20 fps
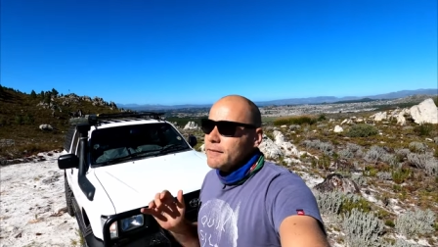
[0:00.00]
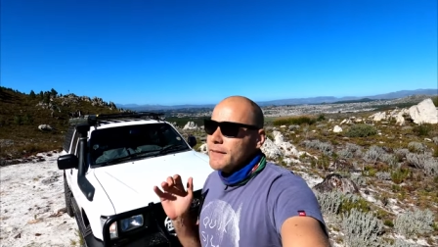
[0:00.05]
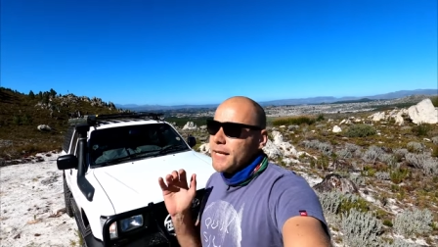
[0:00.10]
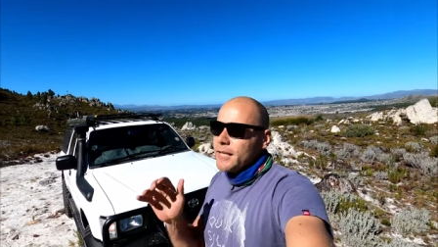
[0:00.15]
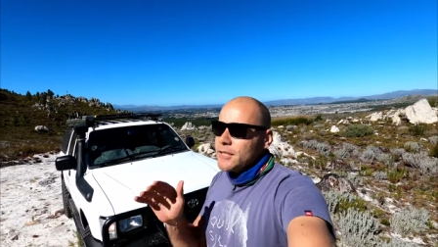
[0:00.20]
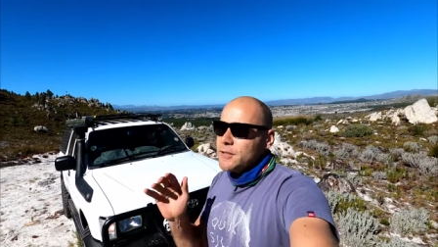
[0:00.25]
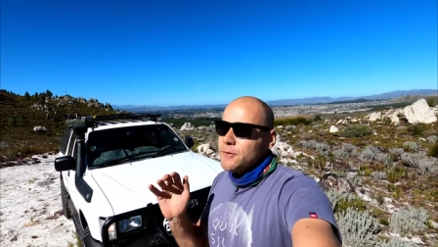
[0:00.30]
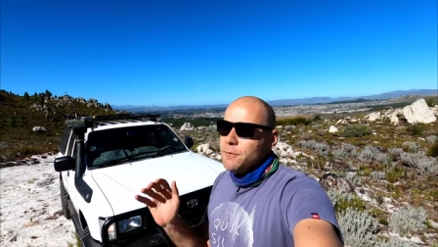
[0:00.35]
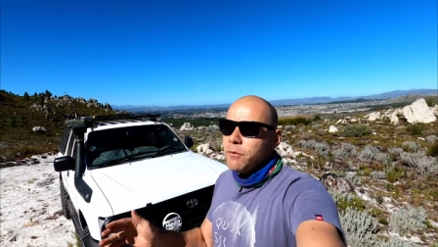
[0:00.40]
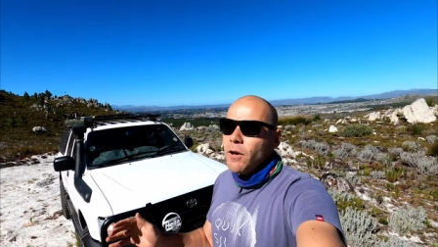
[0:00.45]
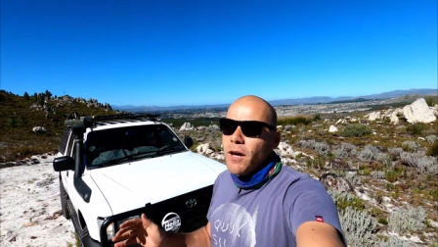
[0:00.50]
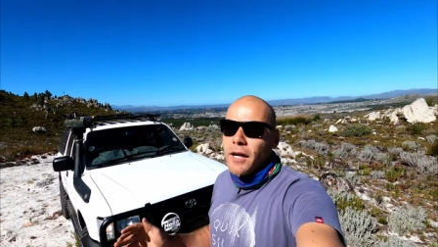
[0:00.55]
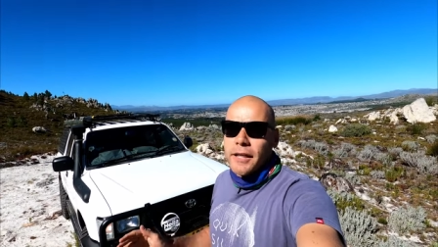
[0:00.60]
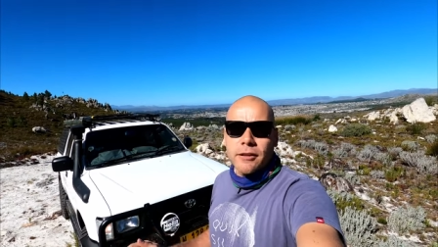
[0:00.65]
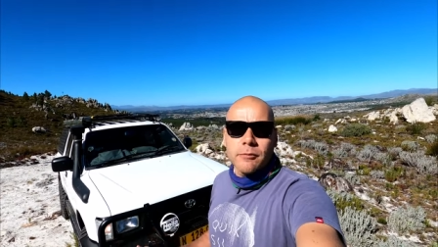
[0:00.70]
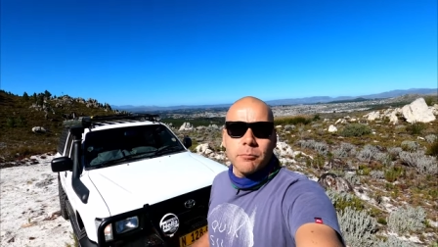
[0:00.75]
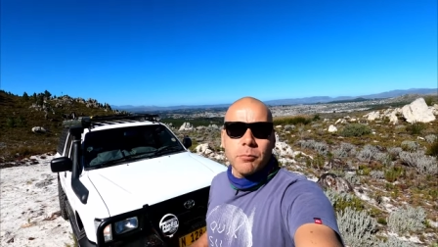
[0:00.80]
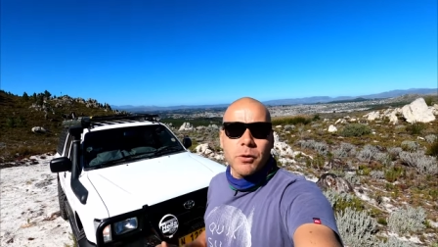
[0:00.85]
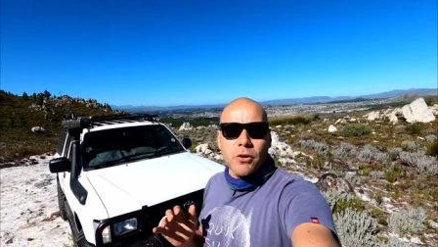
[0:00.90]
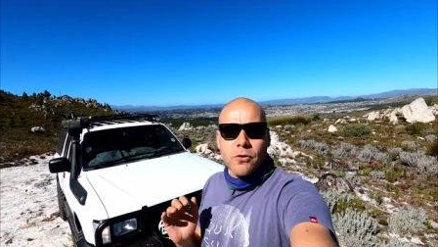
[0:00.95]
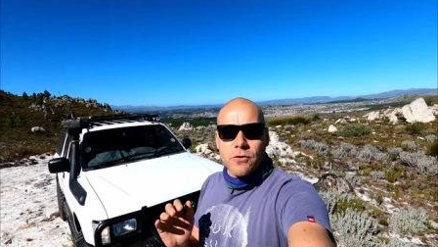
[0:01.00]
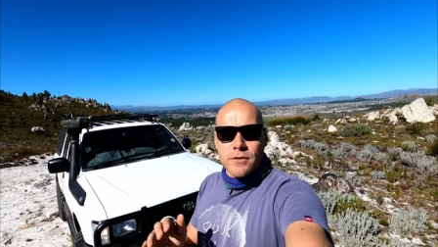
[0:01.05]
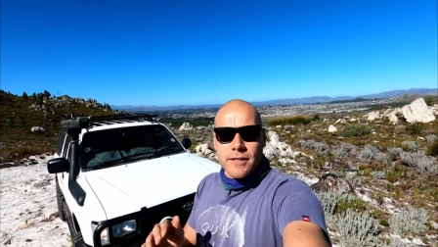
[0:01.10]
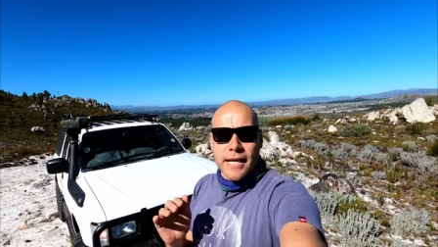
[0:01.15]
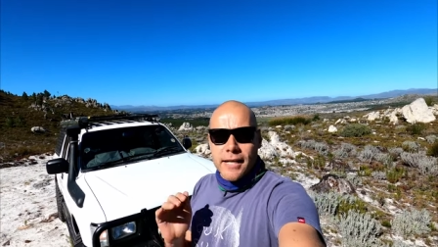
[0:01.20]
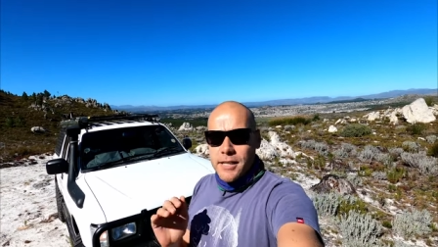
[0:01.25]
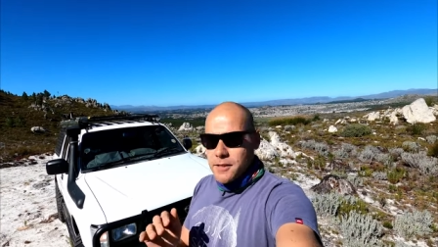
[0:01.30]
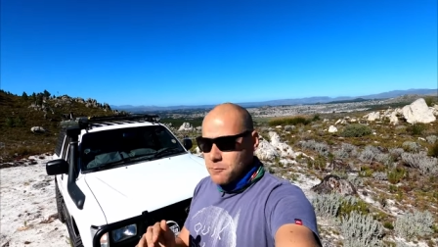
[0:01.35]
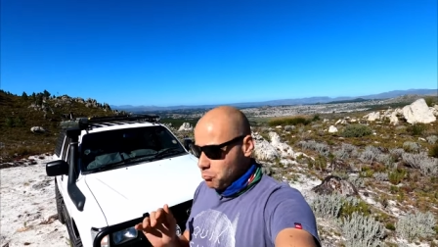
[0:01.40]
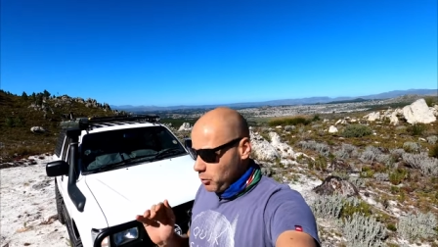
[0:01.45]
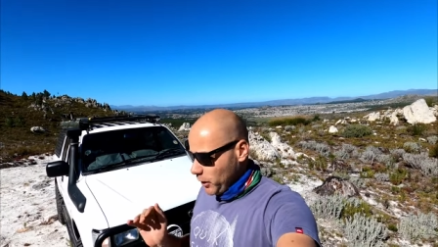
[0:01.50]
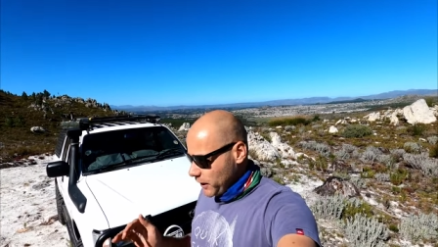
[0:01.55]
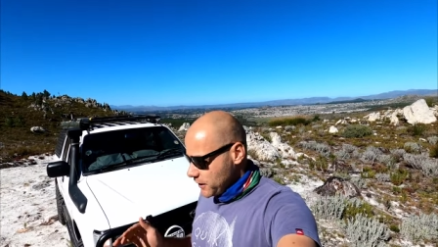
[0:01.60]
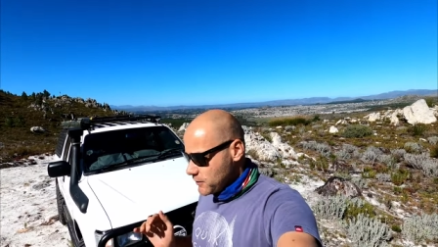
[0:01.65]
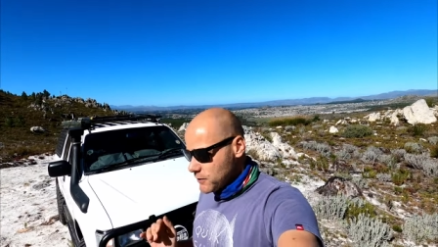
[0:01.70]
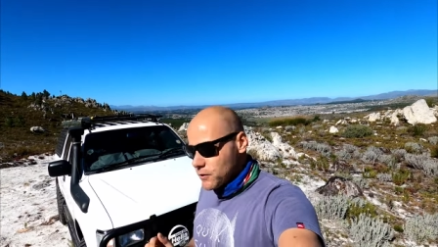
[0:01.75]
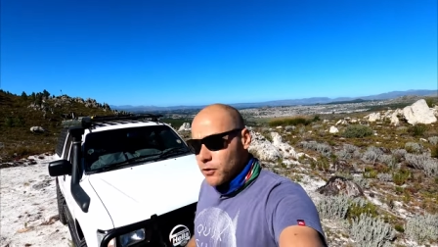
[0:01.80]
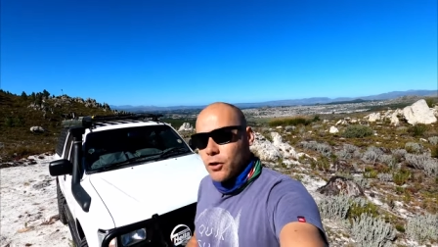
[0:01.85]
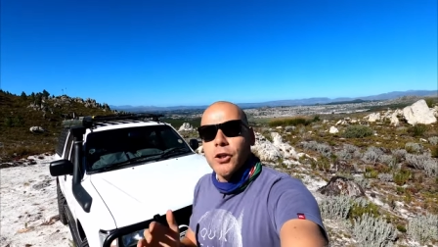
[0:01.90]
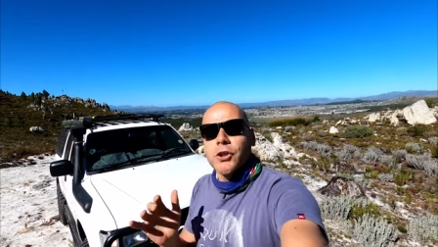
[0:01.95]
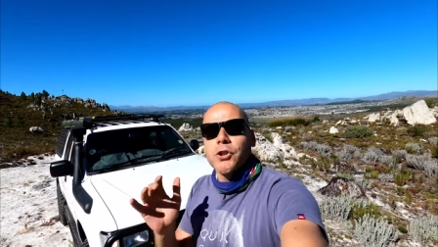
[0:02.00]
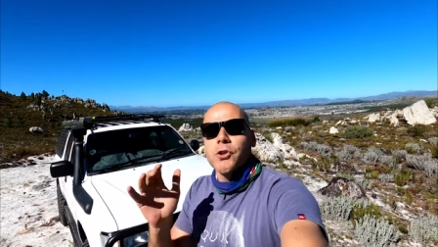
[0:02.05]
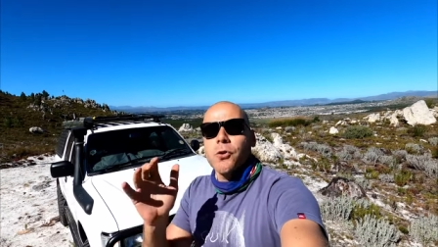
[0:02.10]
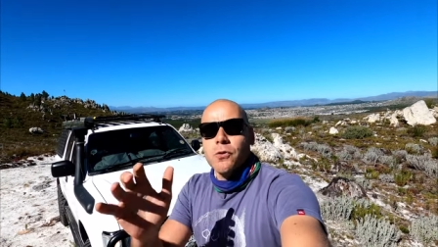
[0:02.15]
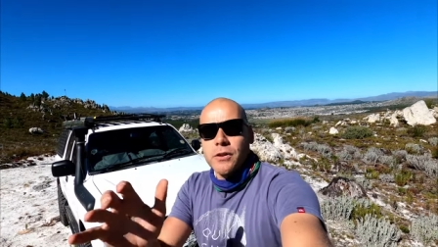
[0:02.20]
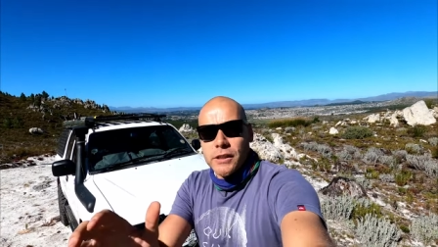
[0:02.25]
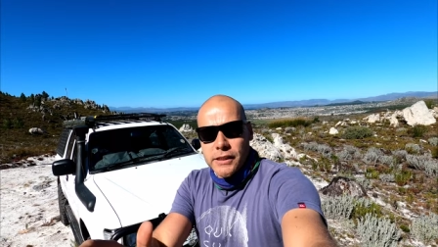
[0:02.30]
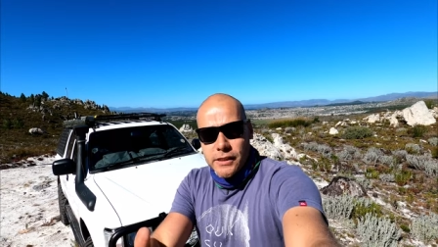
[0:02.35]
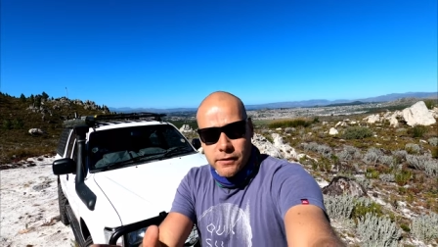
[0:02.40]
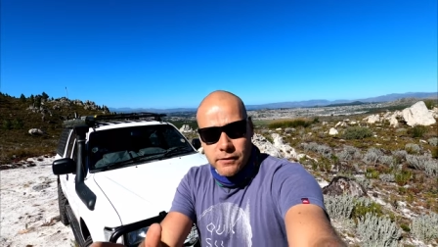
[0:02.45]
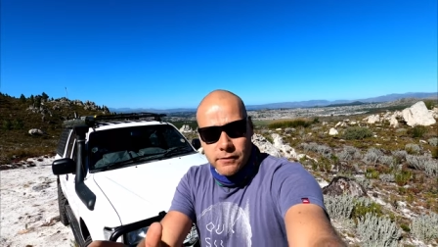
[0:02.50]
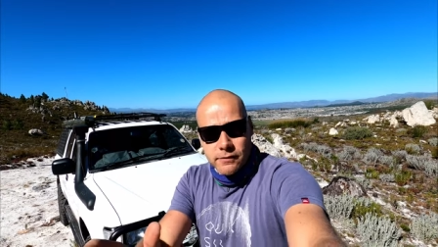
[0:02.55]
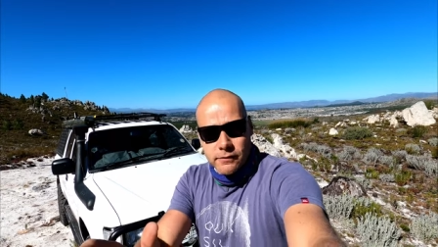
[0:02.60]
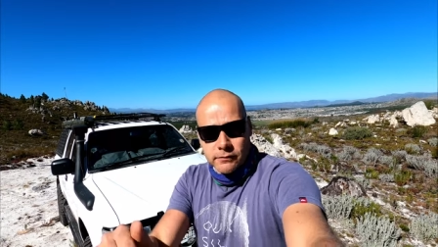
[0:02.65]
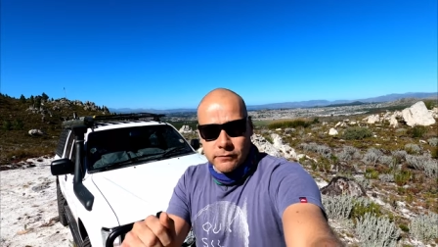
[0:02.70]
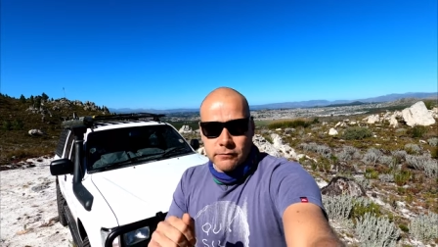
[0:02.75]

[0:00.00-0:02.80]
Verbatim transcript: that is fine because that is based on your needs.